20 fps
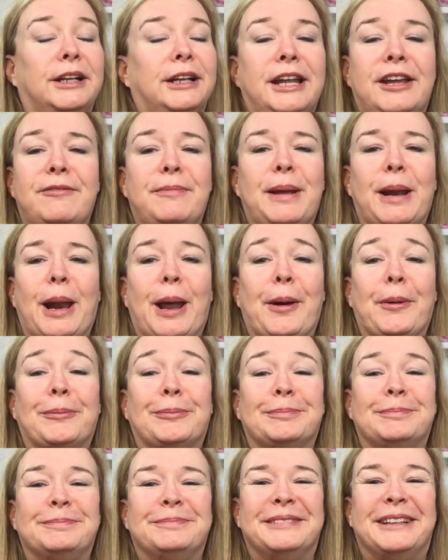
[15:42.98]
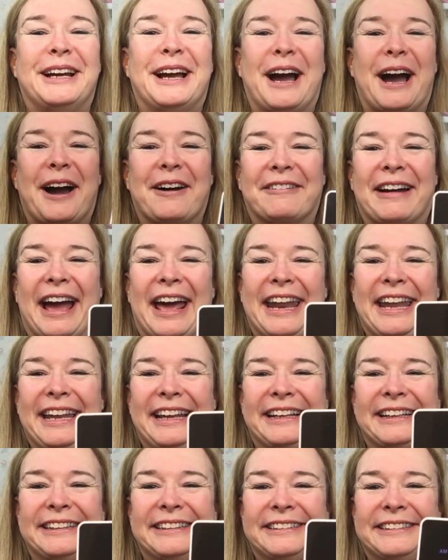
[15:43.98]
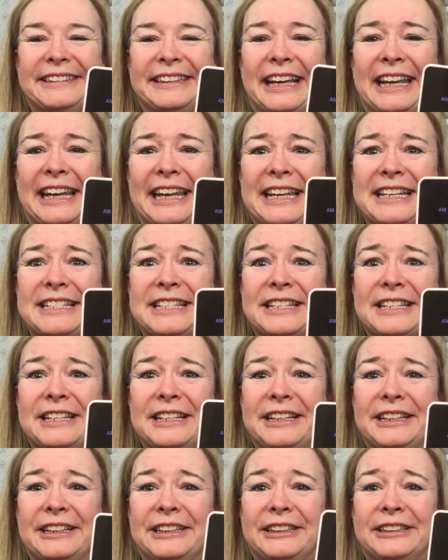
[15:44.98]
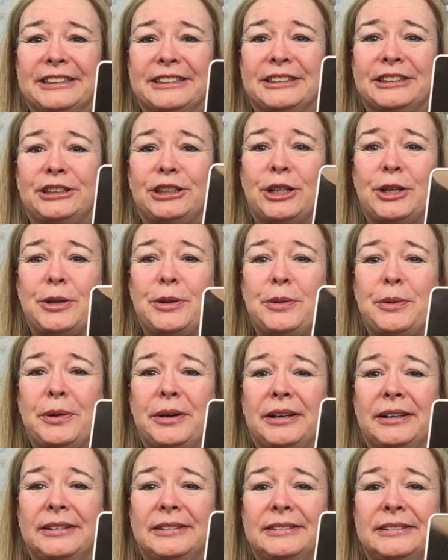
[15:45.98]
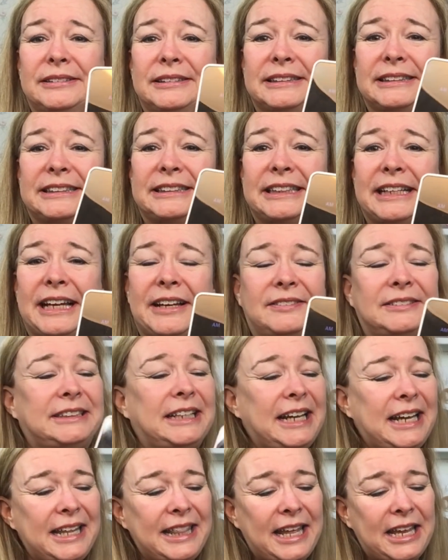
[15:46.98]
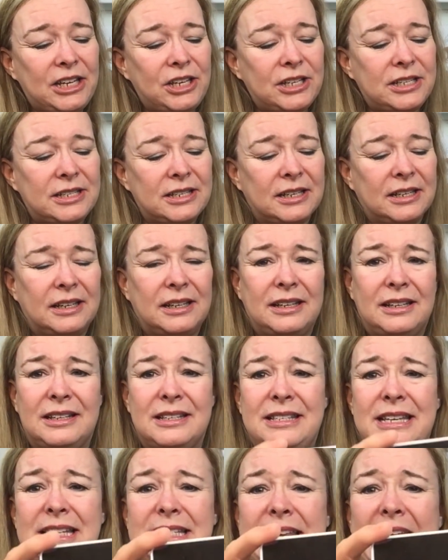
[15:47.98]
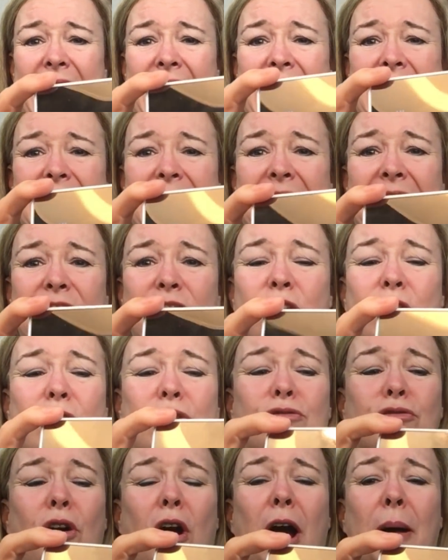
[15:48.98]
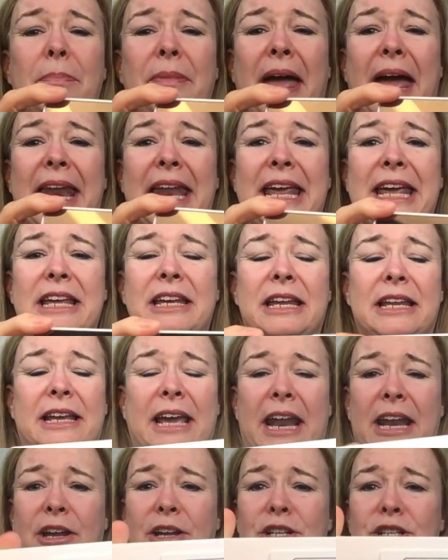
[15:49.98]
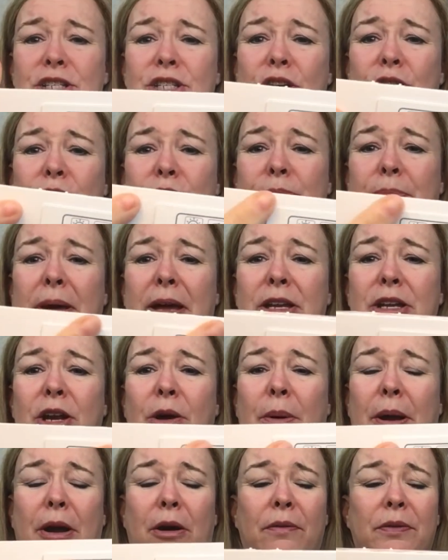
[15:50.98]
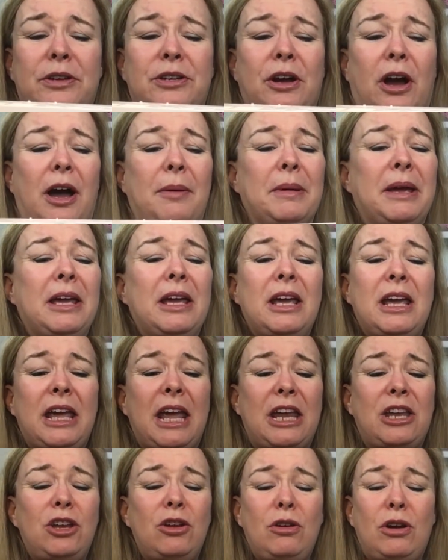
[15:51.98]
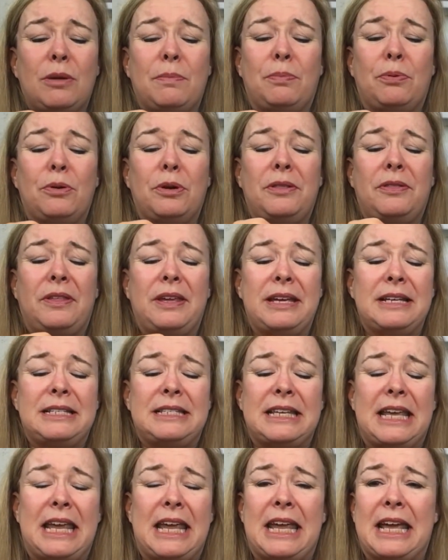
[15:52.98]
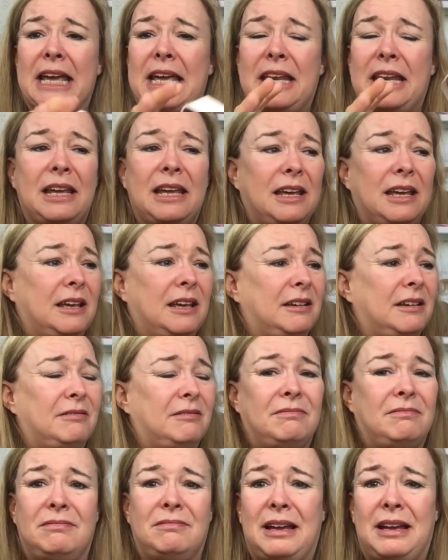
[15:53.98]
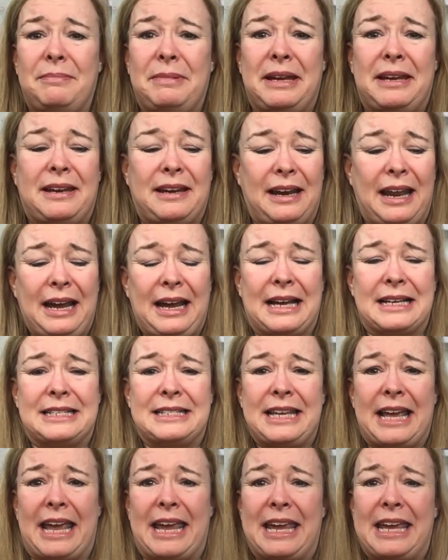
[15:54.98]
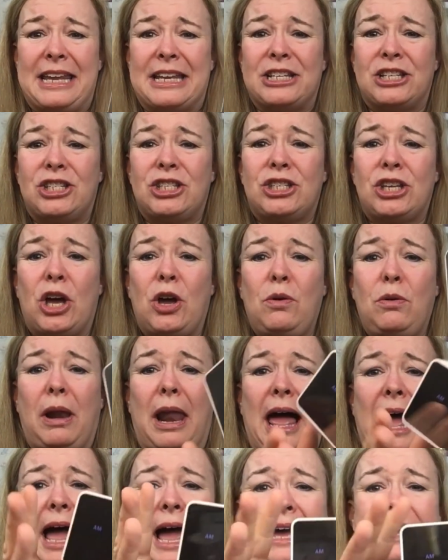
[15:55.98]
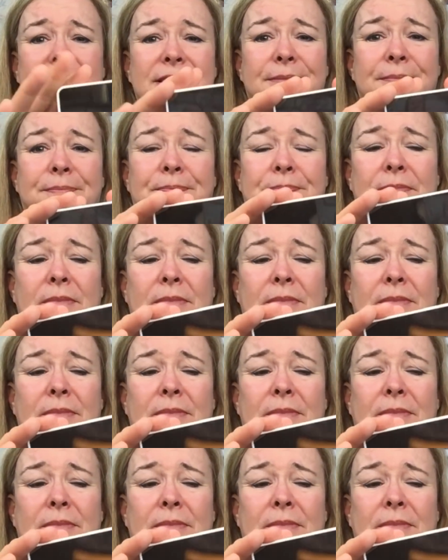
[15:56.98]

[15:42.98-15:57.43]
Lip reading: Leave me alone. Alrighty. And listen to the stuff. See, and that just sits handy. And you could drop that in. It got a good snooze button over here on the top. And you could put this in. I mean, like I say, it is so light.